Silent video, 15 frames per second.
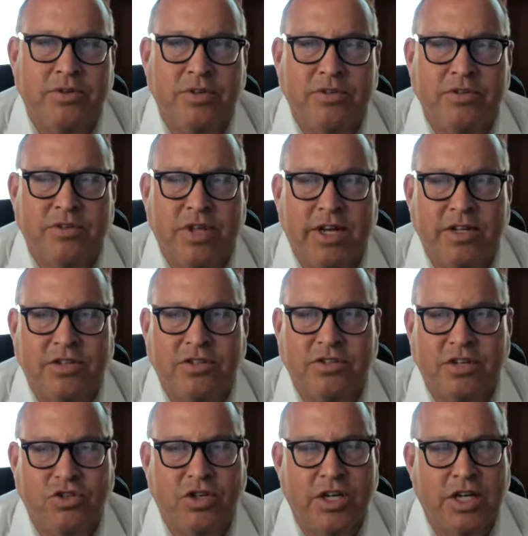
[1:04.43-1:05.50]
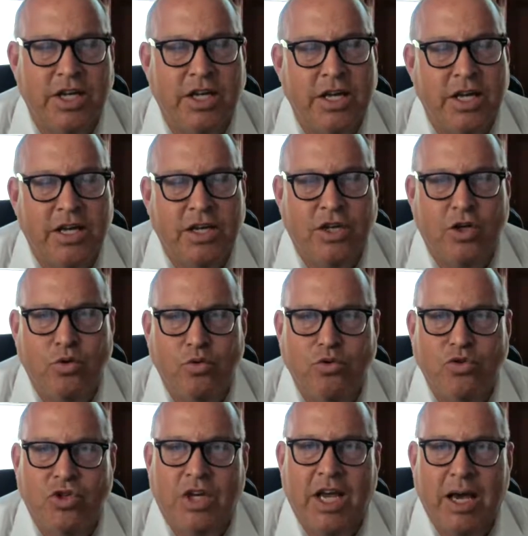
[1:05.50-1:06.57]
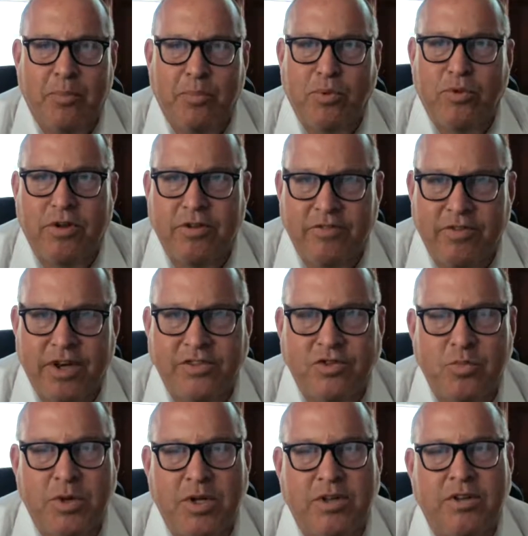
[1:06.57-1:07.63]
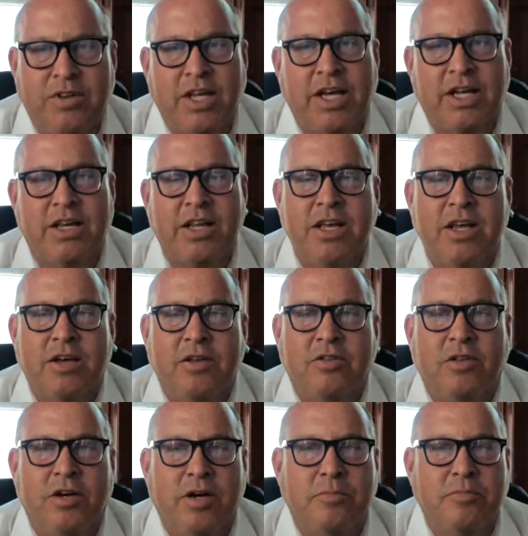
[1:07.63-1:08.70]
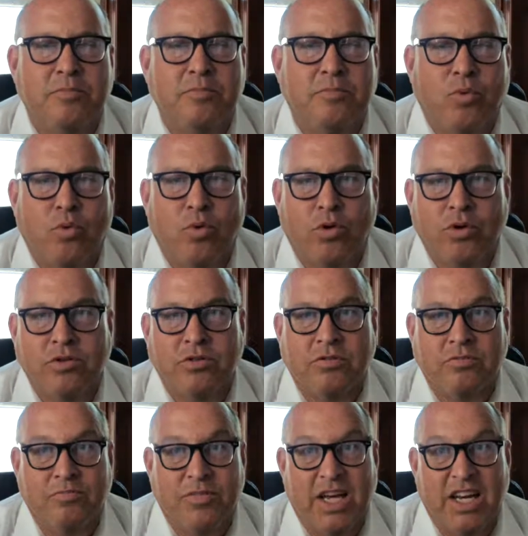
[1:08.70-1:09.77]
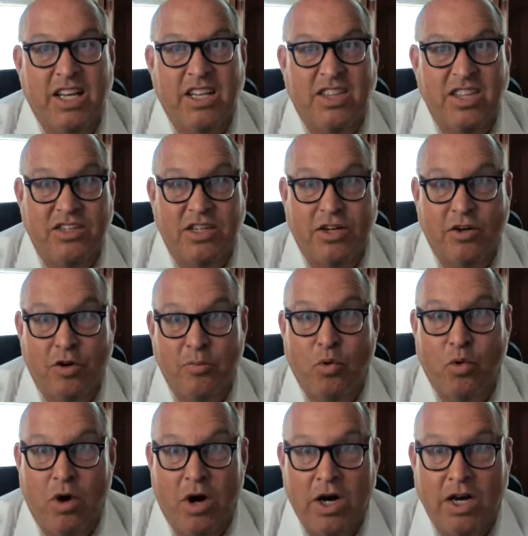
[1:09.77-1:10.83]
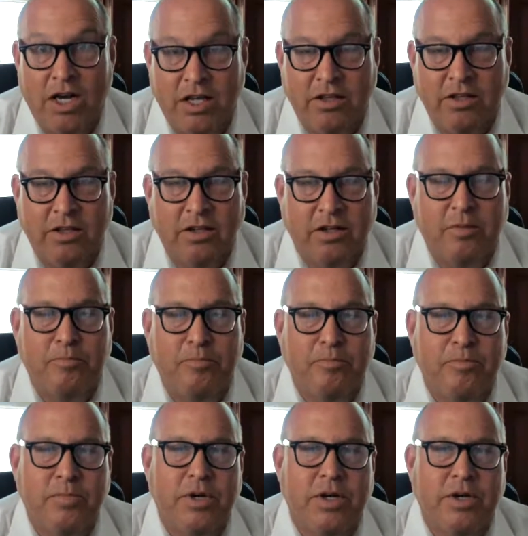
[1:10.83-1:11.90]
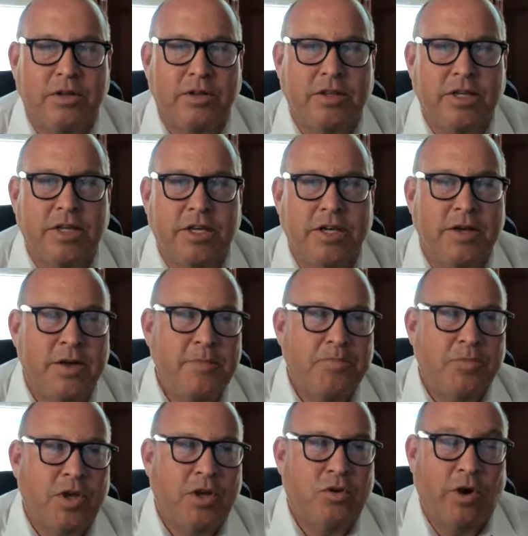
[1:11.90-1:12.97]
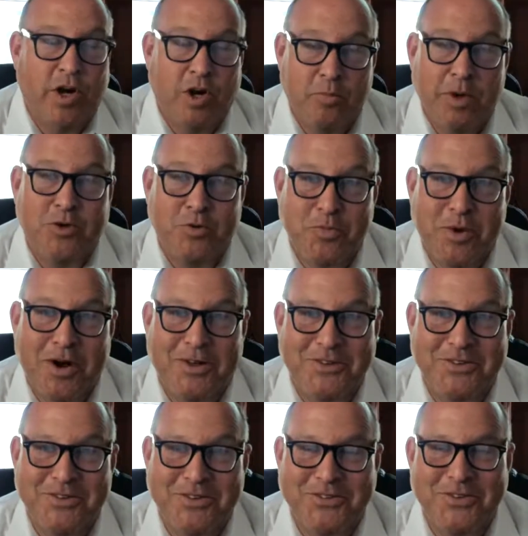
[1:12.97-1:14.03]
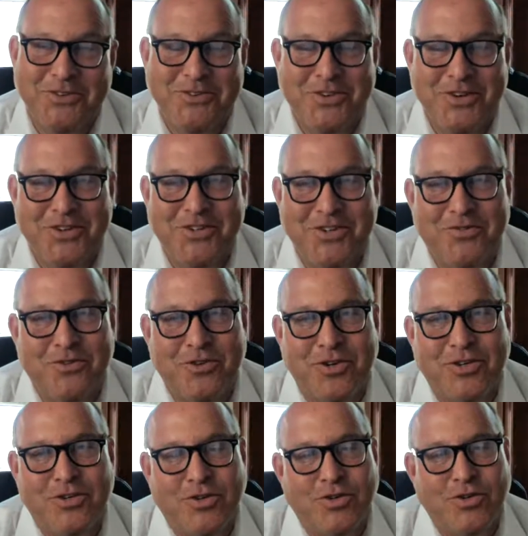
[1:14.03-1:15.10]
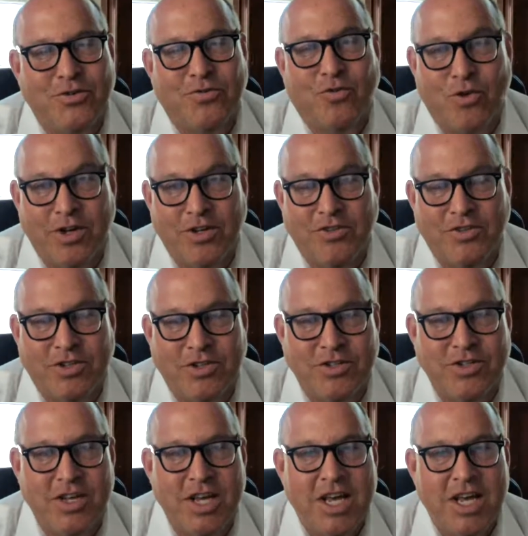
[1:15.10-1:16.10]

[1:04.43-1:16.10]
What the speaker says: is that it's such a huge capital investment that the boards that at least here in Milwaukee, the Greater Metropolitan Association of Realtors, for instance,